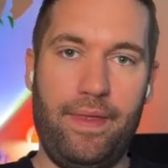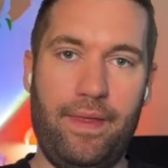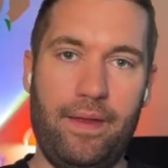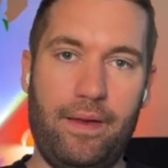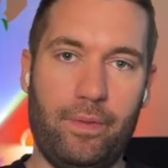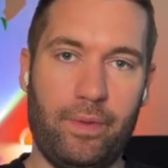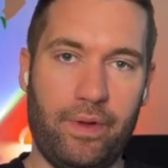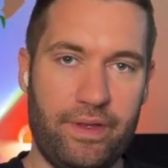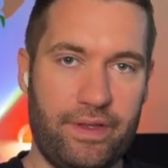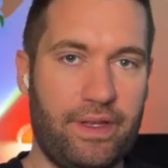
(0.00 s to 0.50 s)
And
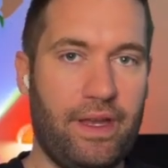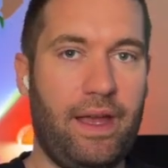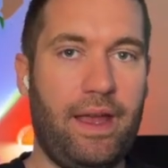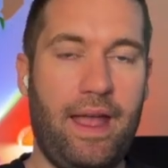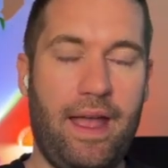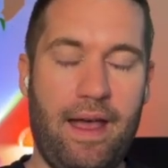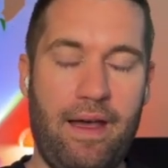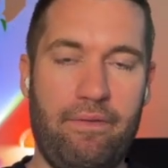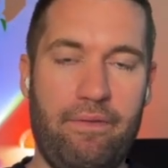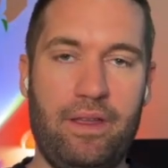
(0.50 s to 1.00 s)
then once I
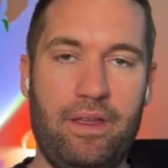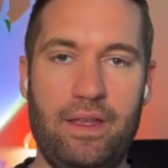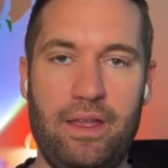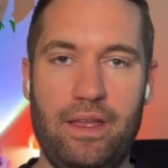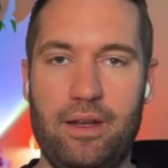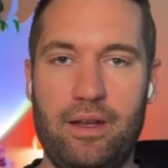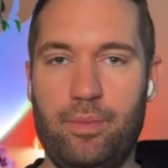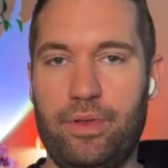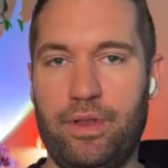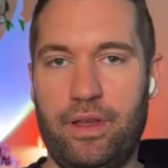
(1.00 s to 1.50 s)
have
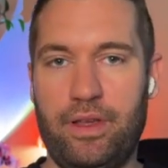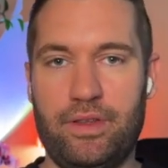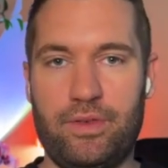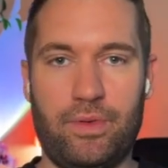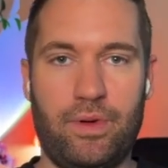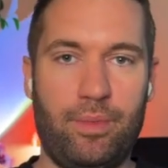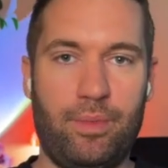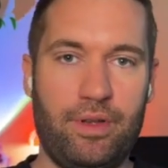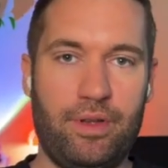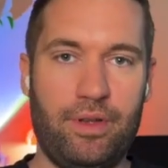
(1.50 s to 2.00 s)
it in a place
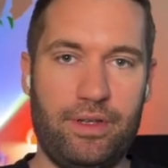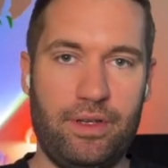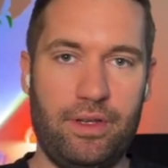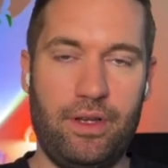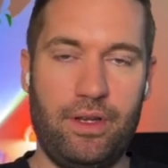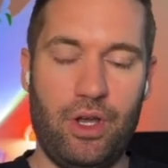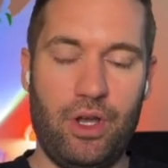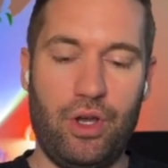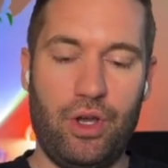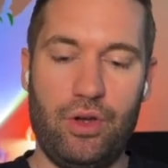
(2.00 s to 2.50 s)
where I'm good to
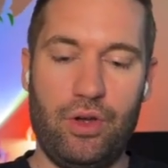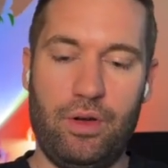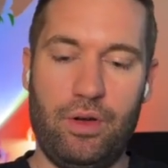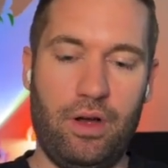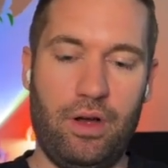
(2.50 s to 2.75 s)
go,